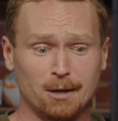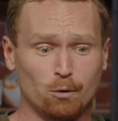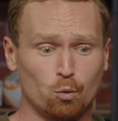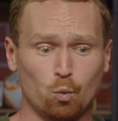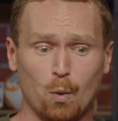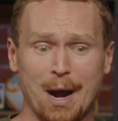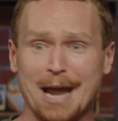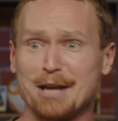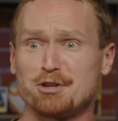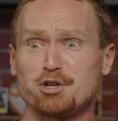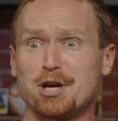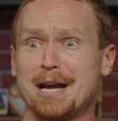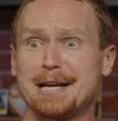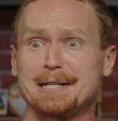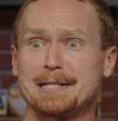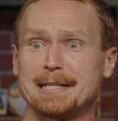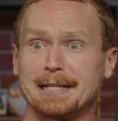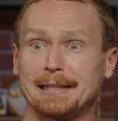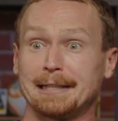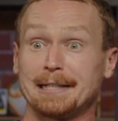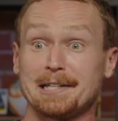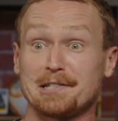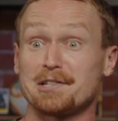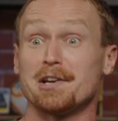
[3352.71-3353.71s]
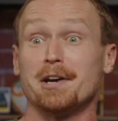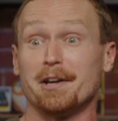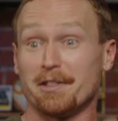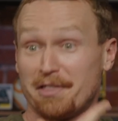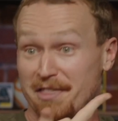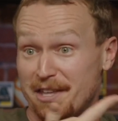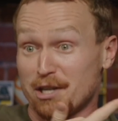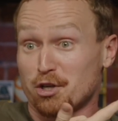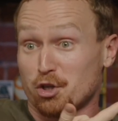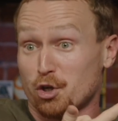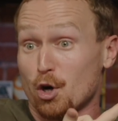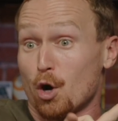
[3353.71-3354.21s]
Wedge Antilles.
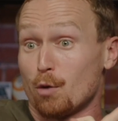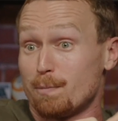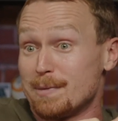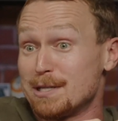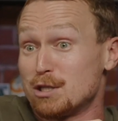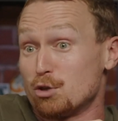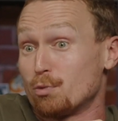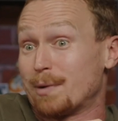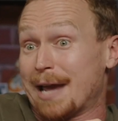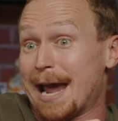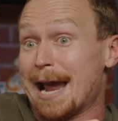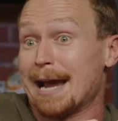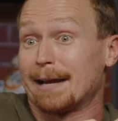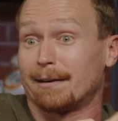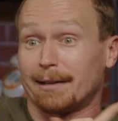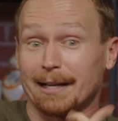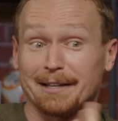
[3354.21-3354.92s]
This showed me you can.